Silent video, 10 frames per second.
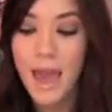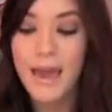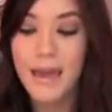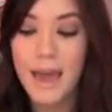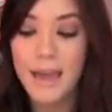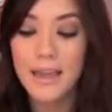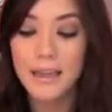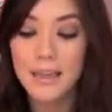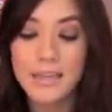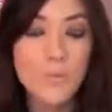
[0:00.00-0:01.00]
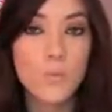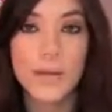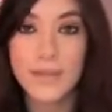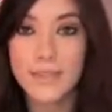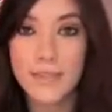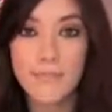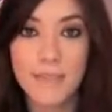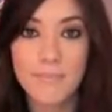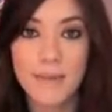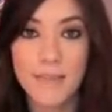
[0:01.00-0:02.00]
and I didn't want to accept
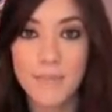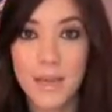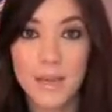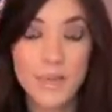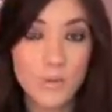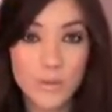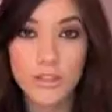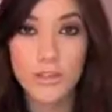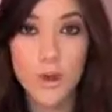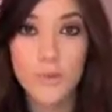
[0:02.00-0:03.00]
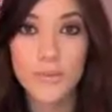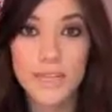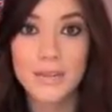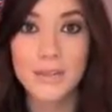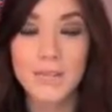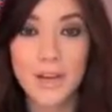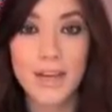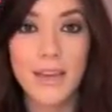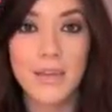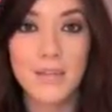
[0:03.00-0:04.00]
it because I'm like, you don't need to be
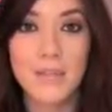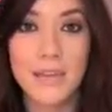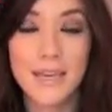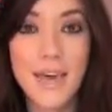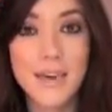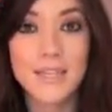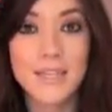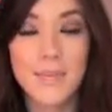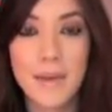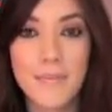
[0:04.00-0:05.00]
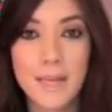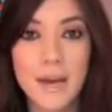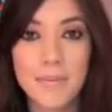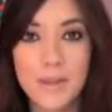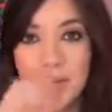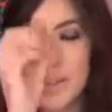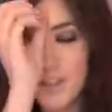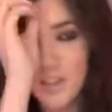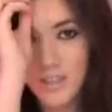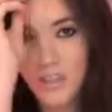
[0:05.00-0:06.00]
bringing me gifts at my meetup. You know,
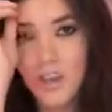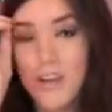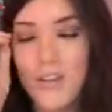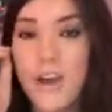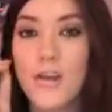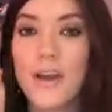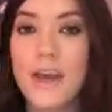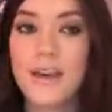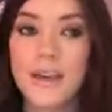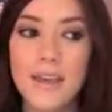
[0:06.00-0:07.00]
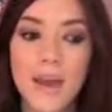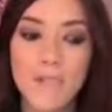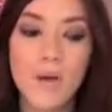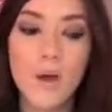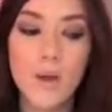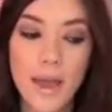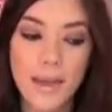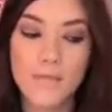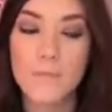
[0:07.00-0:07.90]
that's just not okay. Like, I'm okay